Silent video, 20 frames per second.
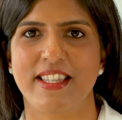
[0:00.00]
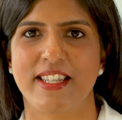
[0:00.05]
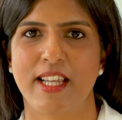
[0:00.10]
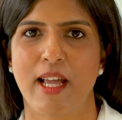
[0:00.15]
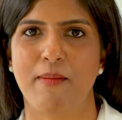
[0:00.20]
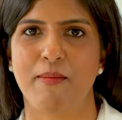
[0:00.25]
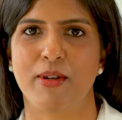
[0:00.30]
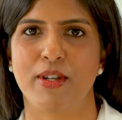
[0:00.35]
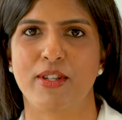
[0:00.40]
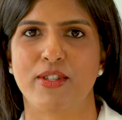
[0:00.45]
the
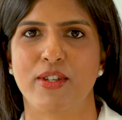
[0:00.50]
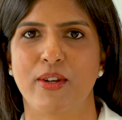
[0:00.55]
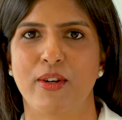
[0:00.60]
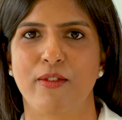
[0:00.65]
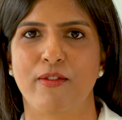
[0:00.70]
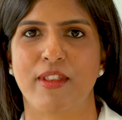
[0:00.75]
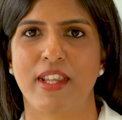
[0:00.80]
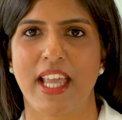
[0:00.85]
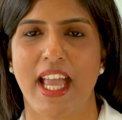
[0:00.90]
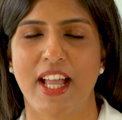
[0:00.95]
temperature
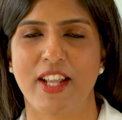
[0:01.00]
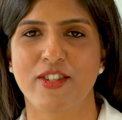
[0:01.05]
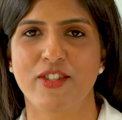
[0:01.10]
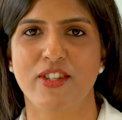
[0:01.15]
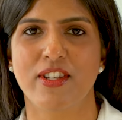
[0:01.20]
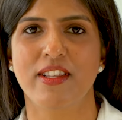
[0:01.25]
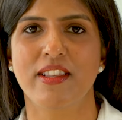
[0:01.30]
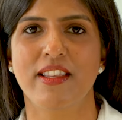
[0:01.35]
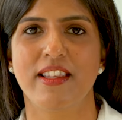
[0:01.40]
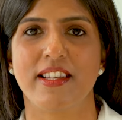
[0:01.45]
of the
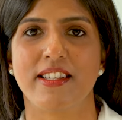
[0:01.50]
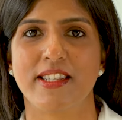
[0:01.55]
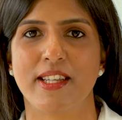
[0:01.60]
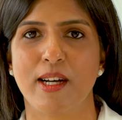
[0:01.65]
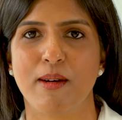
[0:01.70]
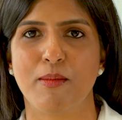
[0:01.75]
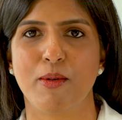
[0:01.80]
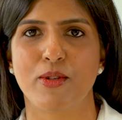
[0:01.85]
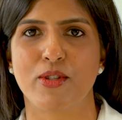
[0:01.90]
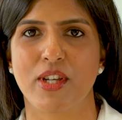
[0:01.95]
engine, the
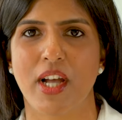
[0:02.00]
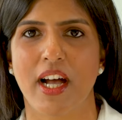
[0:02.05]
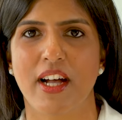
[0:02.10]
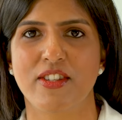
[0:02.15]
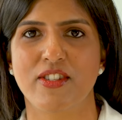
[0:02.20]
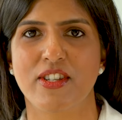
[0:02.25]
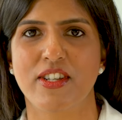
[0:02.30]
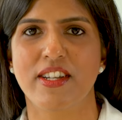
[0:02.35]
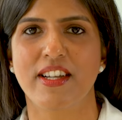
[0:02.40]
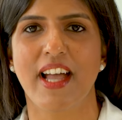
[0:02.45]

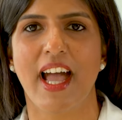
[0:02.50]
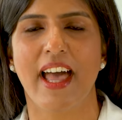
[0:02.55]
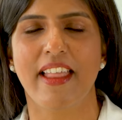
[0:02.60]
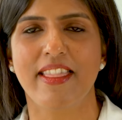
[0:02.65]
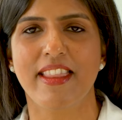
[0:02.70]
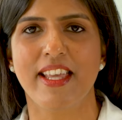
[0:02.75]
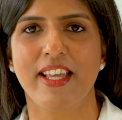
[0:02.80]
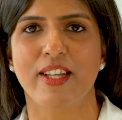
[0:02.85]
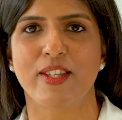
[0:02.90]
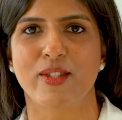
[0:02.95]
turbocharger
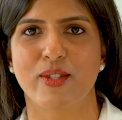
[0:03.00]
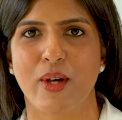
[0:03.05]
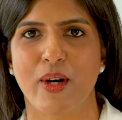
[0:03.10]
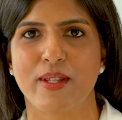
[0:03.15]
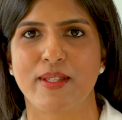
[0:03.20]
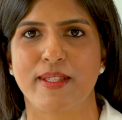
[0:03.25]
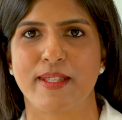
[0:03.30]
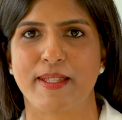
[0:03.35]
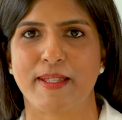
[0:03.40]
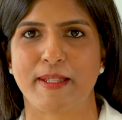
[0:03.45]
and the
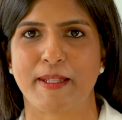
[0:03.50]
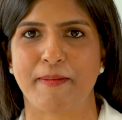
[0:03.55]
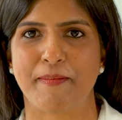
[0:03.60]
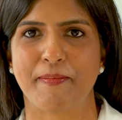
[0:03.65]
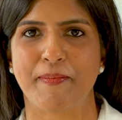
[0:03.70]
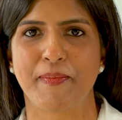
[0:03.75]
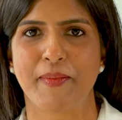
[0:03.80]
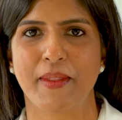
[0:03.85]
exhaust system.